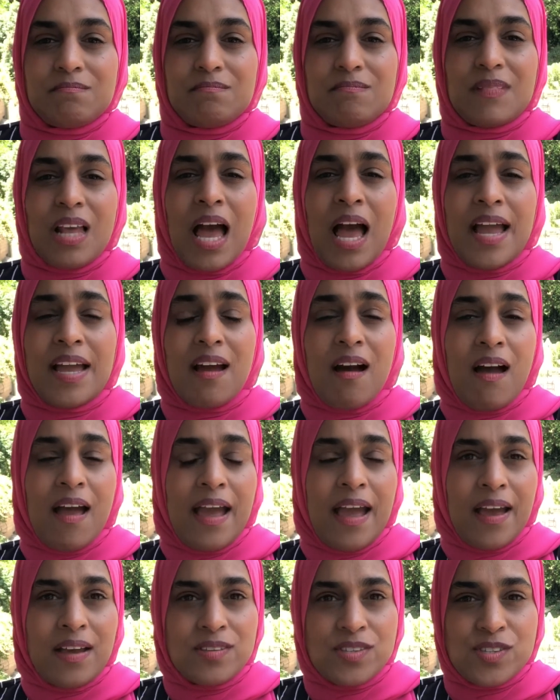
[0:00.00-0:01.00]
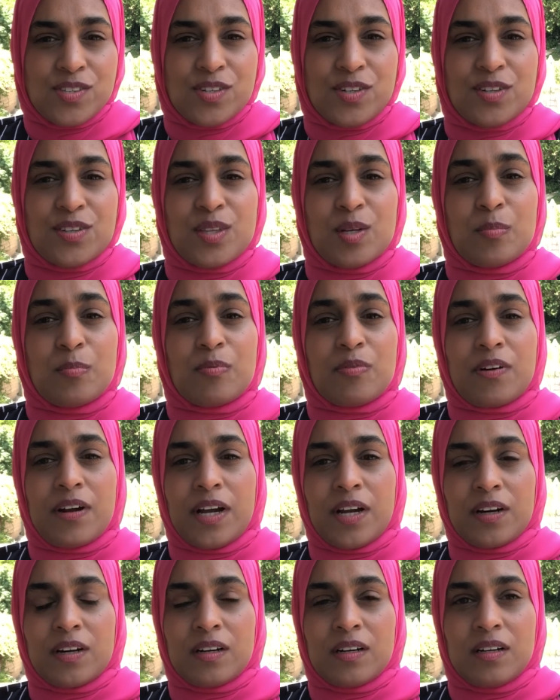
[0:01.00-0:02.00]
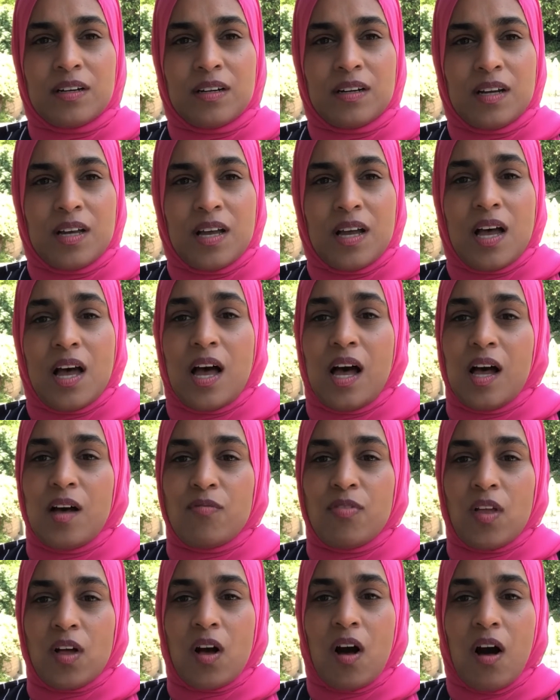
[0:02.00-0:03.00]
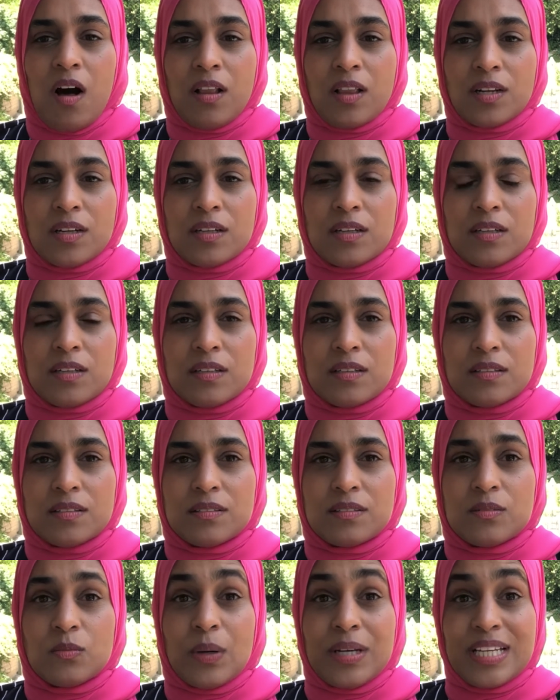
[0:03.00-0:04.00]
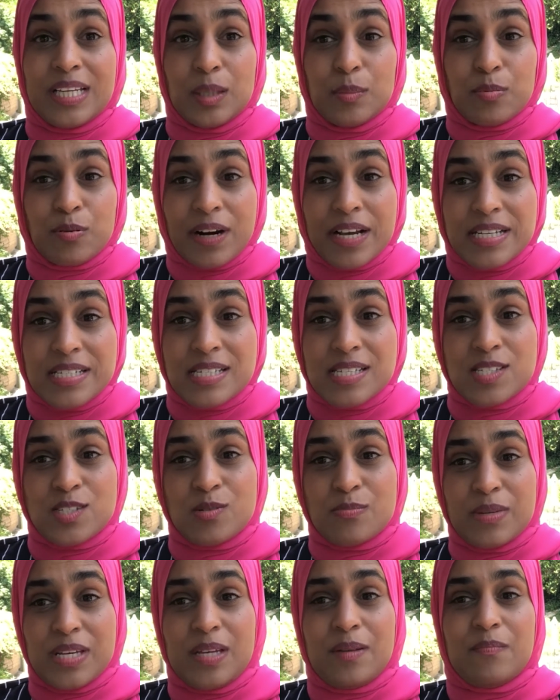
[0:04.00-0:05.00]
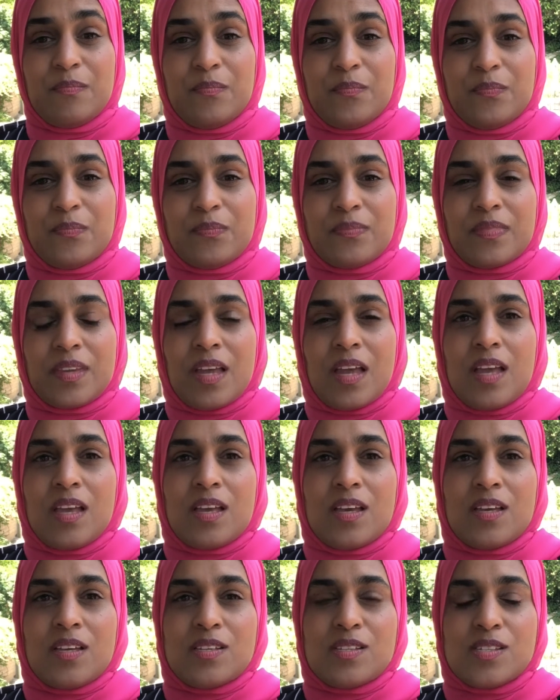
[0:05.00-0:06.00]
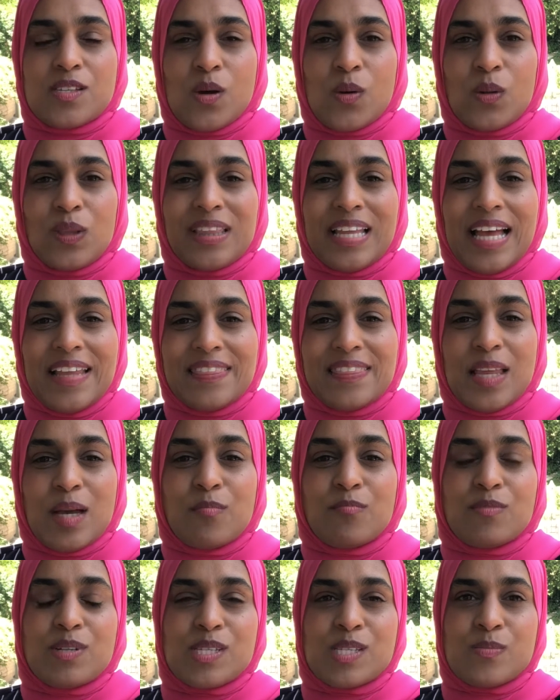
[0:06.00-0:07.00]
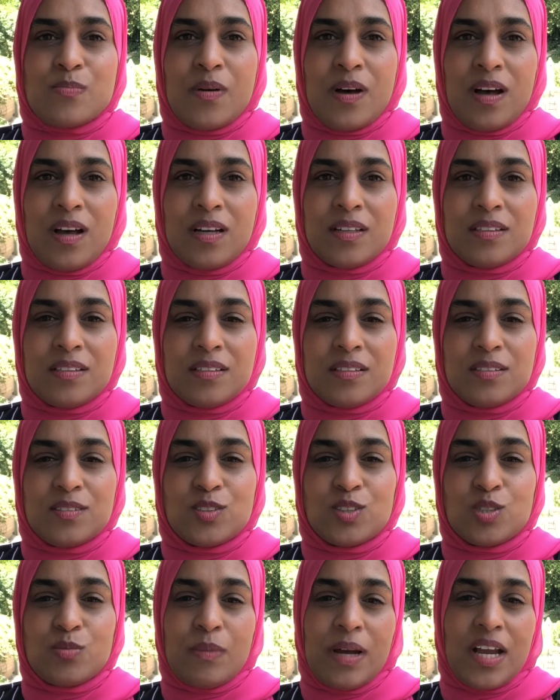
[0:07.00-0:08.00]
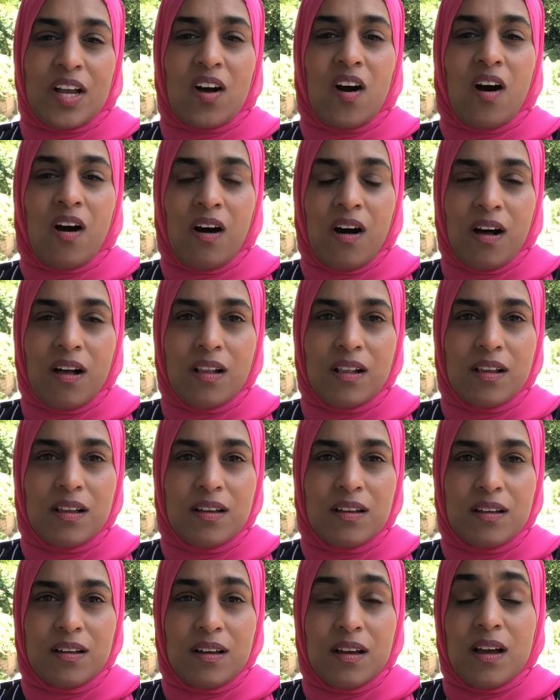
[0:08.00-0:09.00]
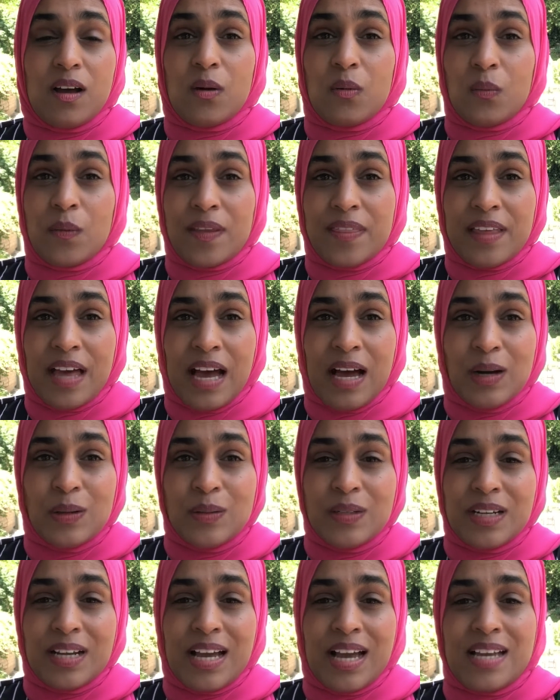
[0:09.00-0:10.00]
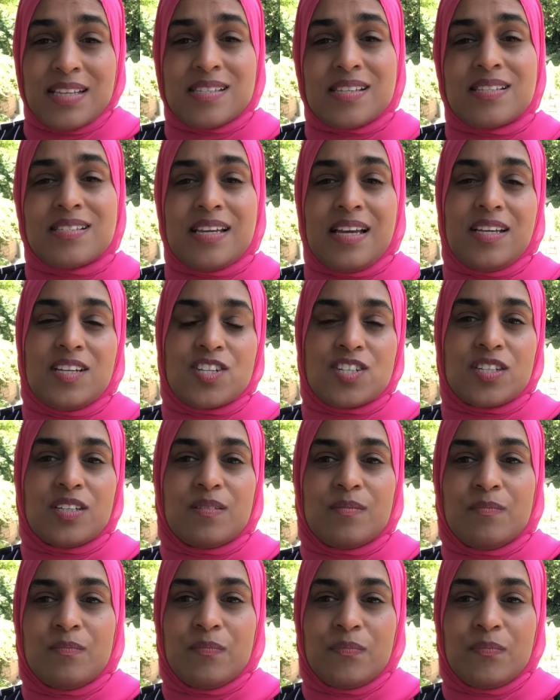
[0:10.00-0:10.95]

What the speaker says: I answer the prayer of the caller when he prays to me. So let them respond to my call without hesitation